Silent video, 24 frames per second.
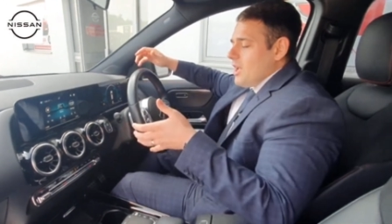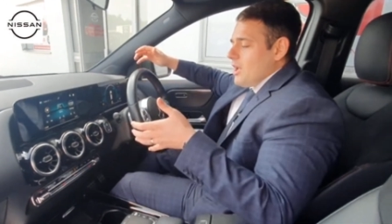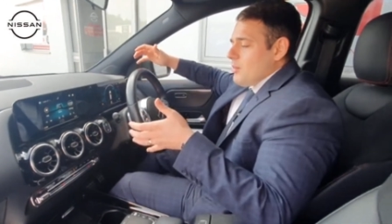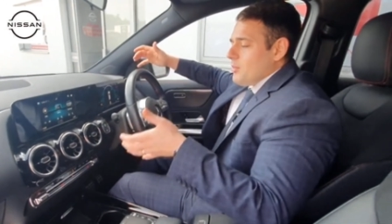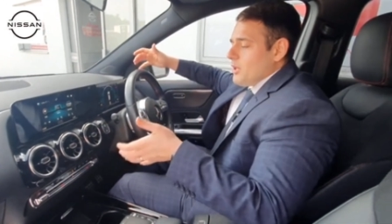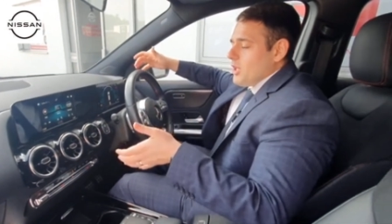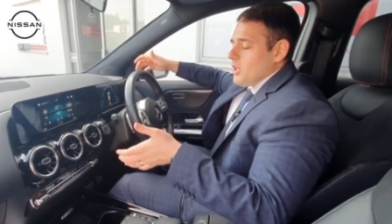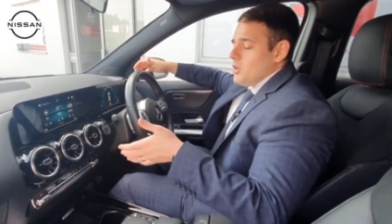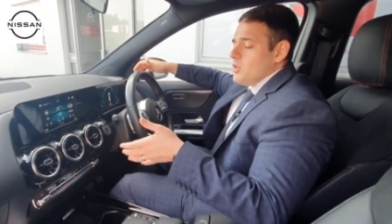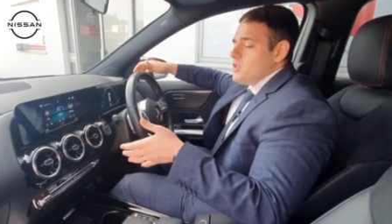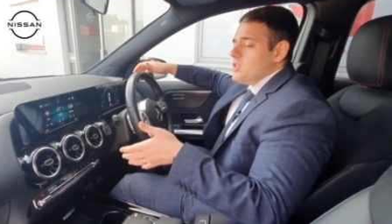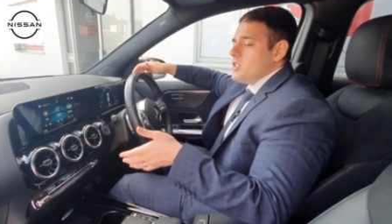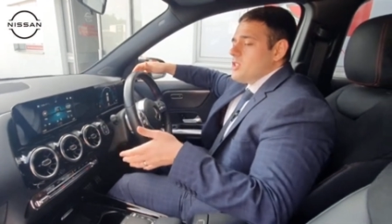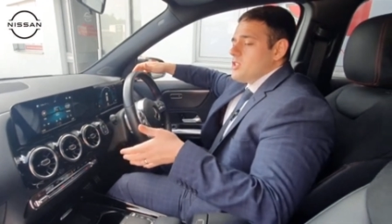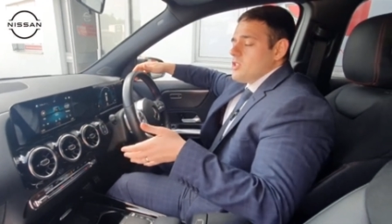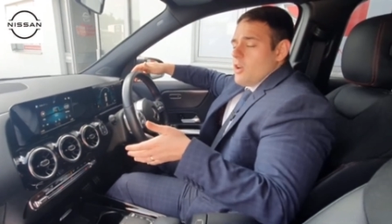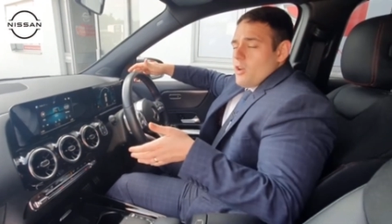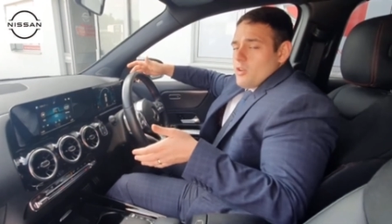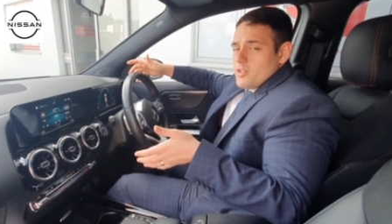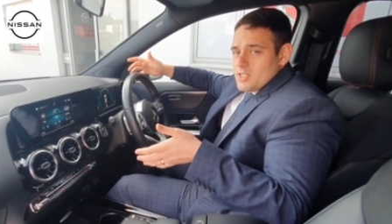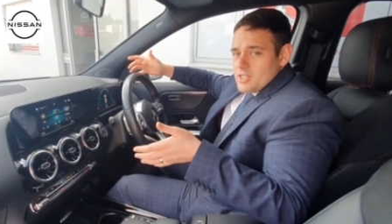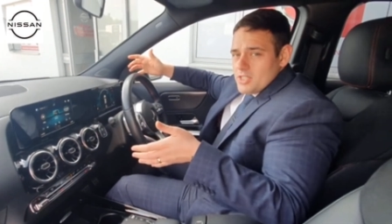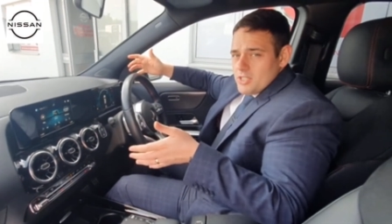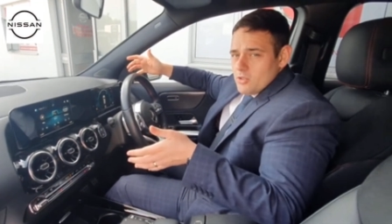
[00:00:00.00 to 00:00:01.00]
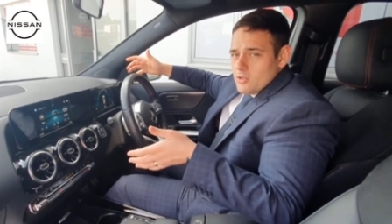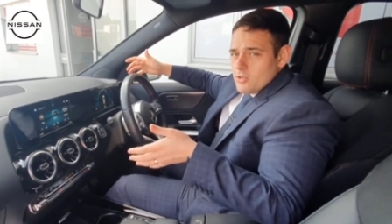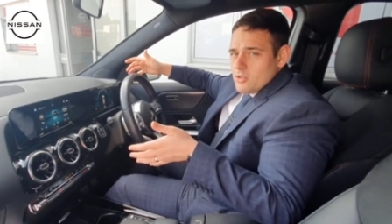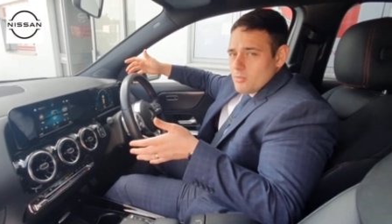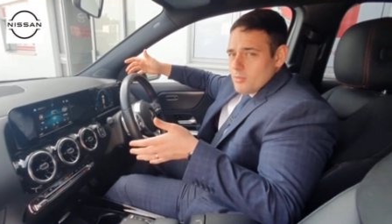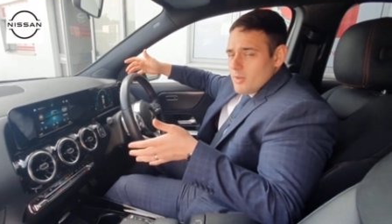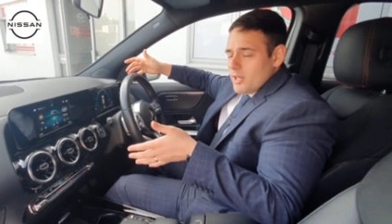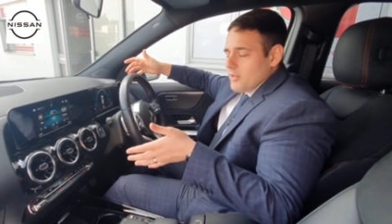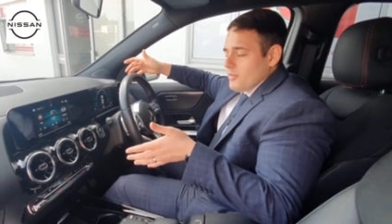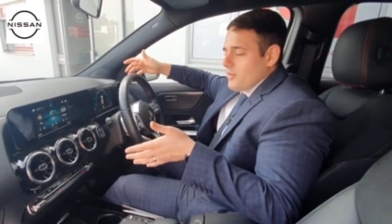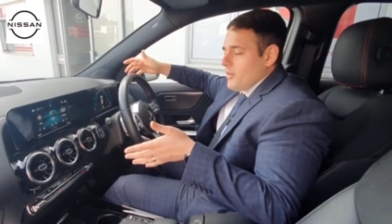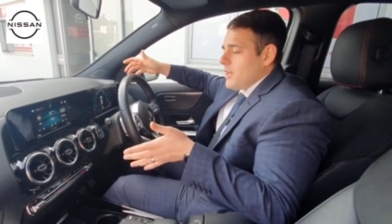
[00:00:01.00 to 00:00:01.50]
And because this car is still under
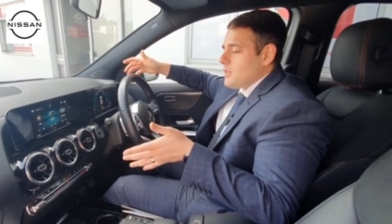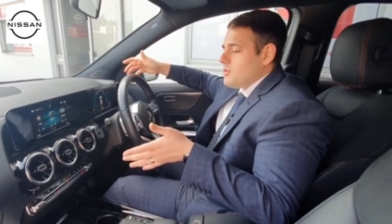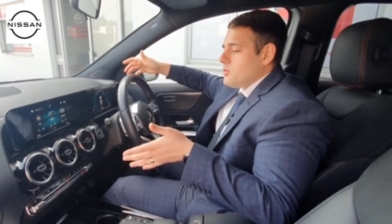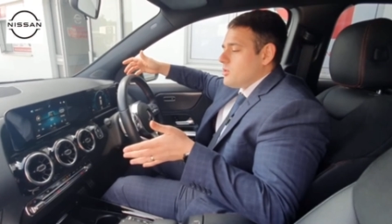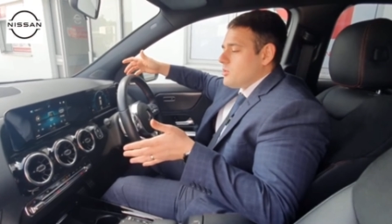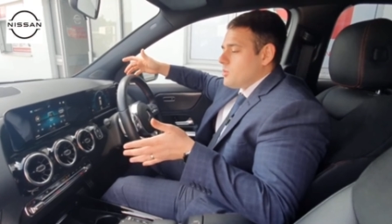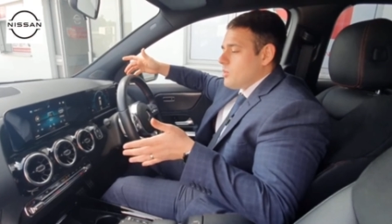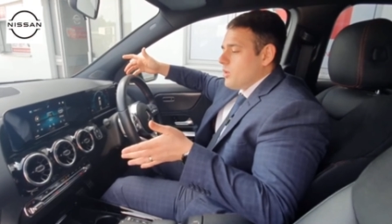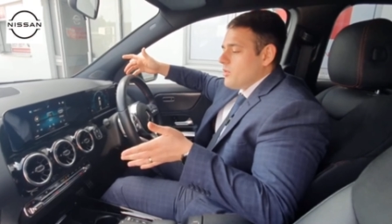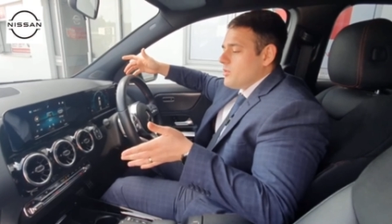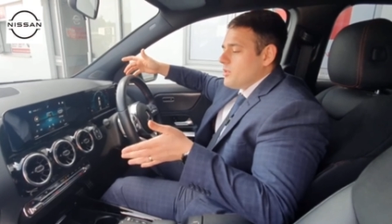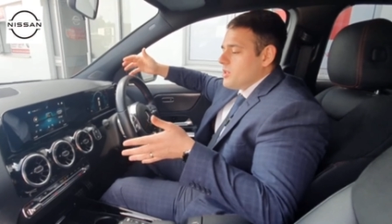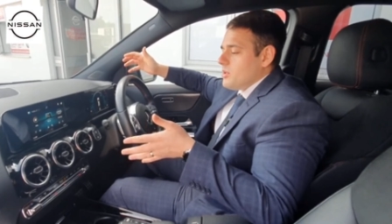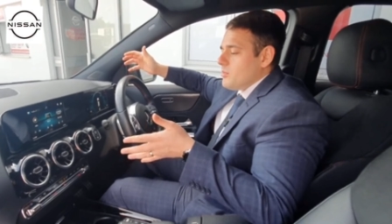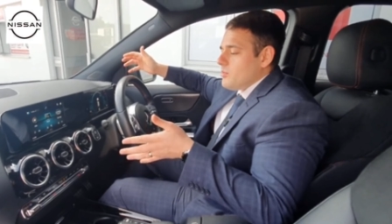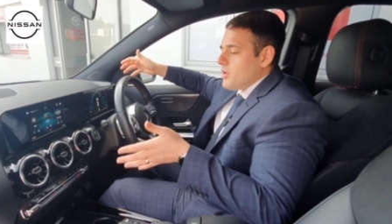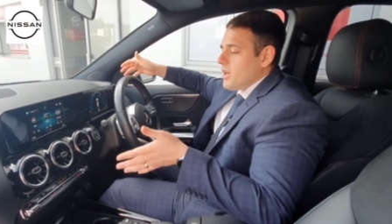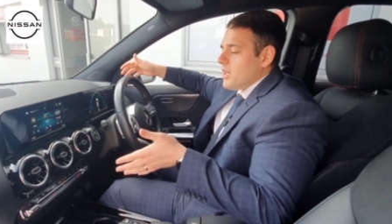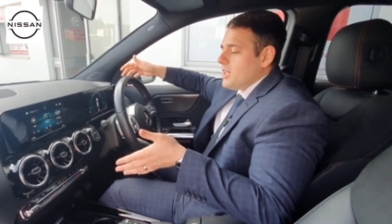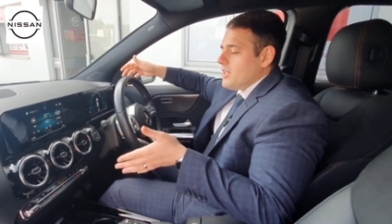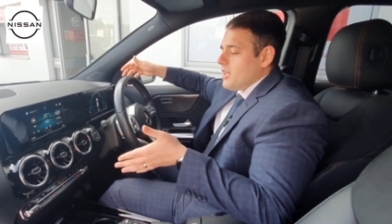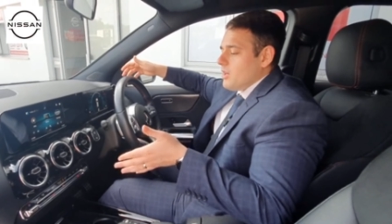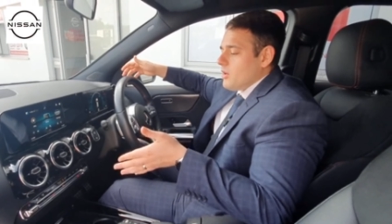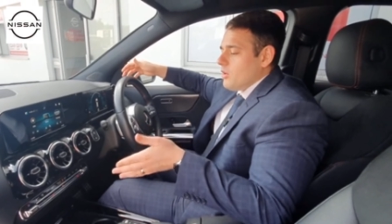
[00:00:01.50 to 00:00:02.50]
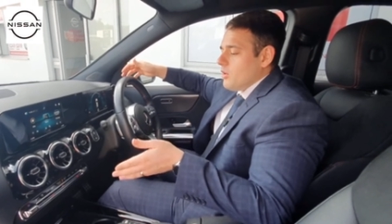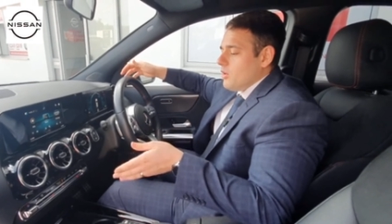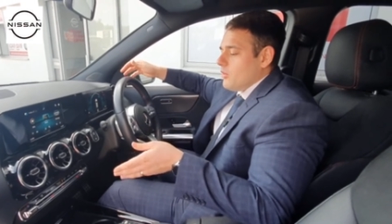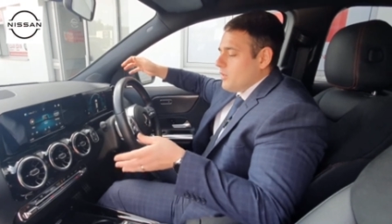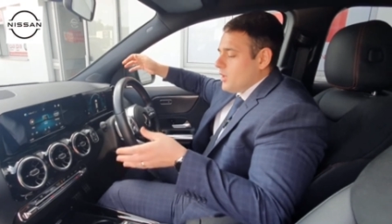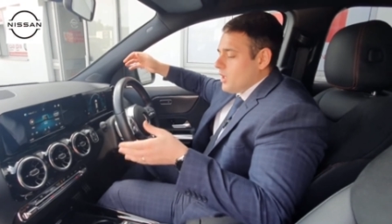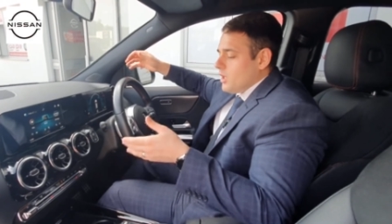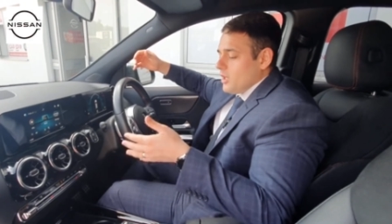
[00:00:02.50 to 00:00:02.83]
manufacturer's warranty and breakdown cover,